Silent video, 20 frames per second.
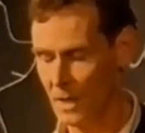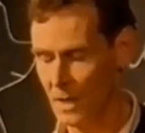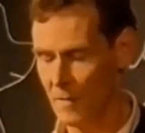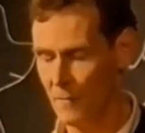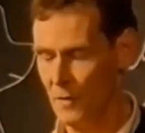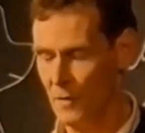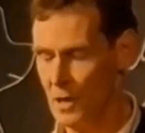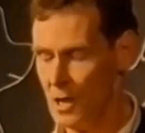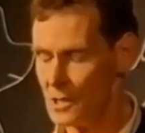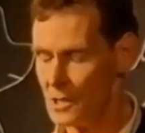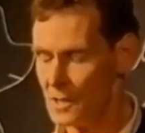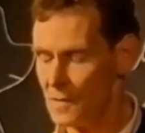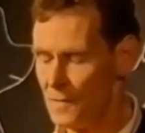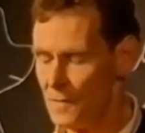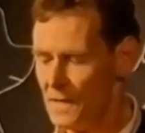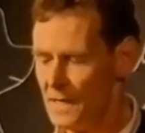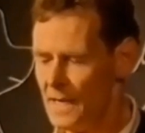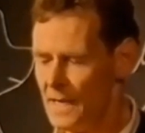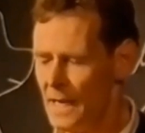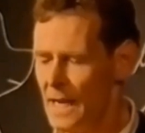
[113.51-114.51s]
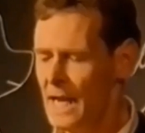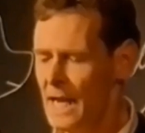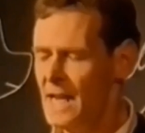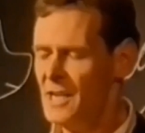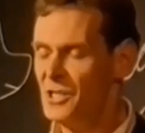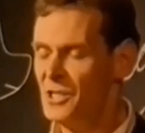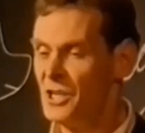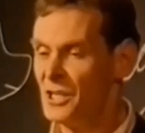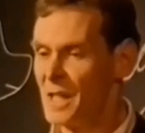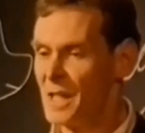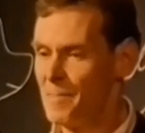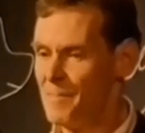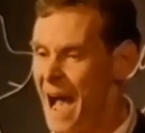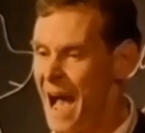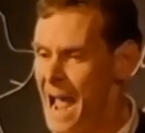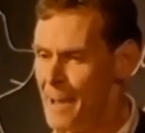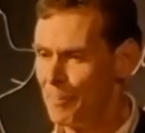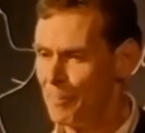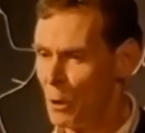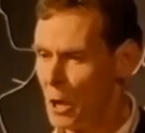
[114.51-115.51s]
Philosophy is just a
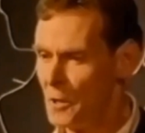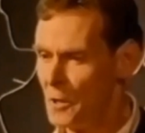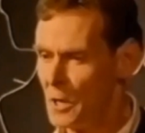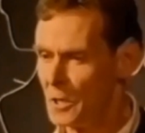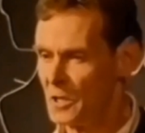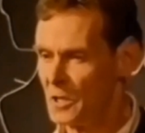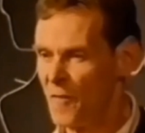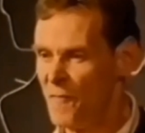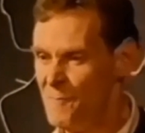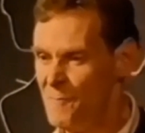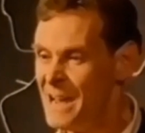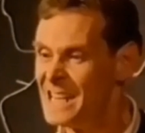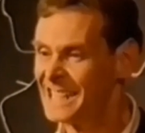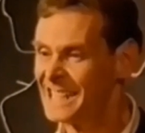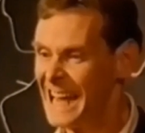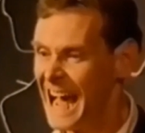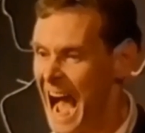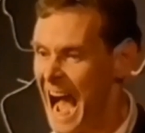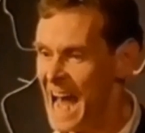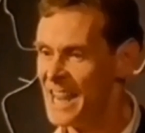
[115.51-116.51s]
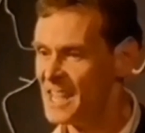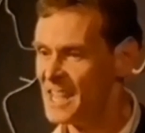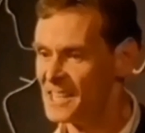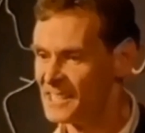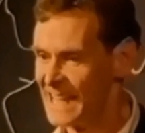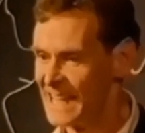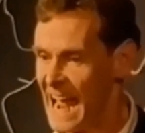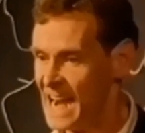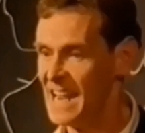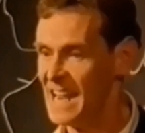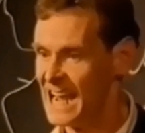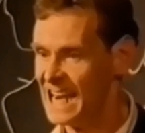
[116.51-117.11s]
byproduct of misunderstanding